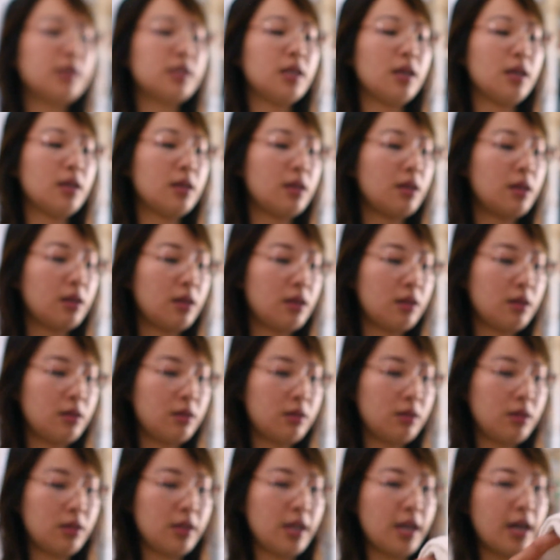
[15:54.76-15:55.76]
take,
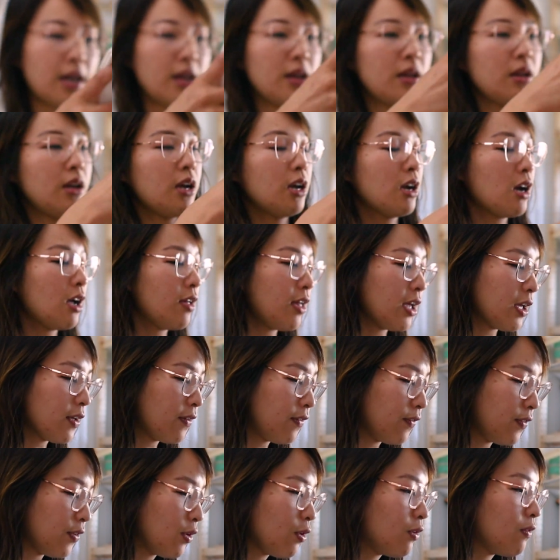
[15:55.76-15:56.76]
yeah, I got like a
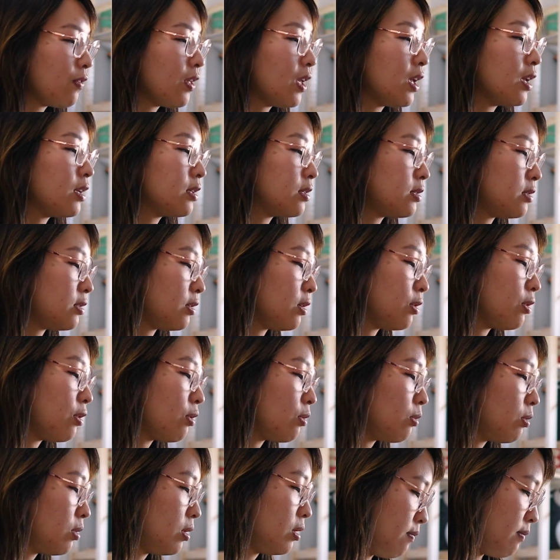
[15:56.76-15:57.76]
few of these,
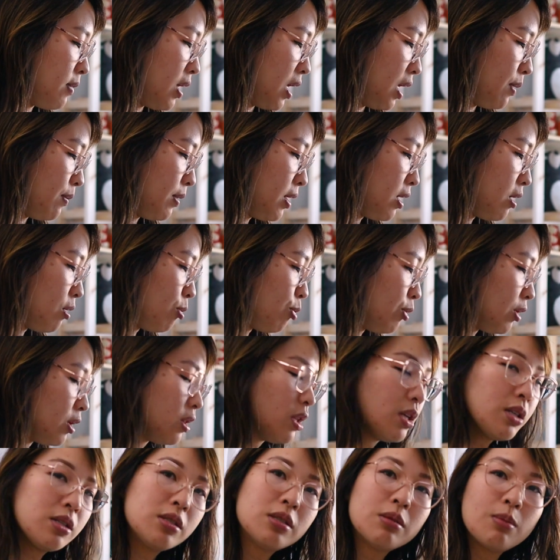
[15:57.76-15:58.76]
so maybe I'll bring
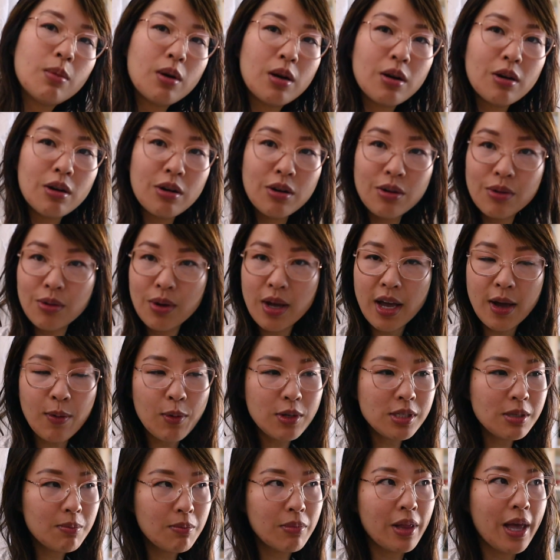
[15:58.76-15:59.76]
these tomorrow. I
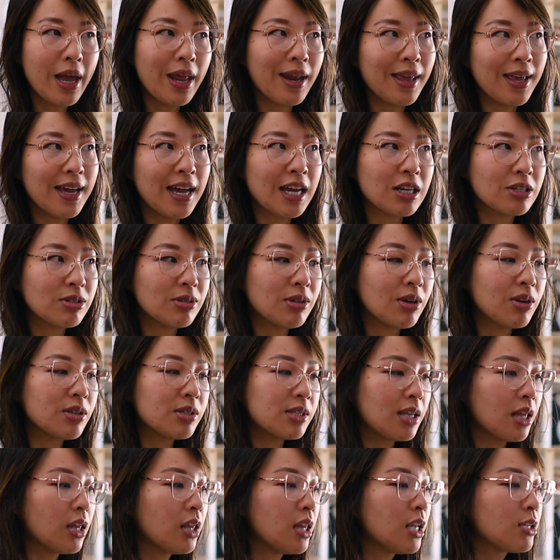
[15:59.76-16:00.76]
wasn't planning actually on
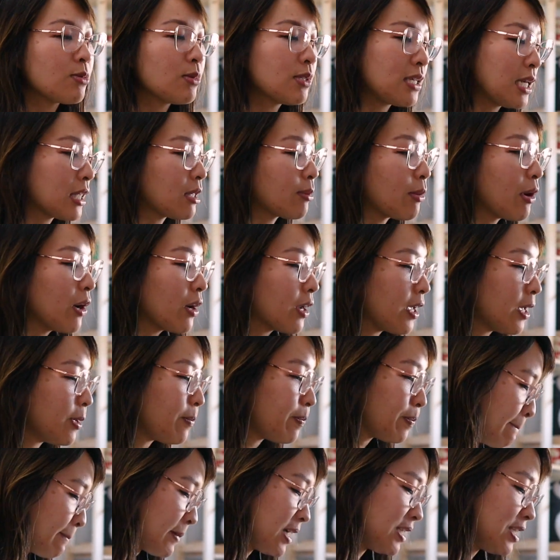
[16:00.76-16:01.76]
selling these ones at the market
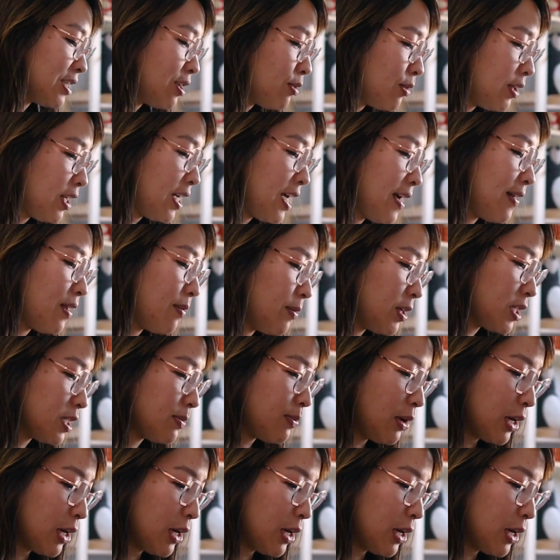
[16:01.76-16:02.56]
because I don't really have that much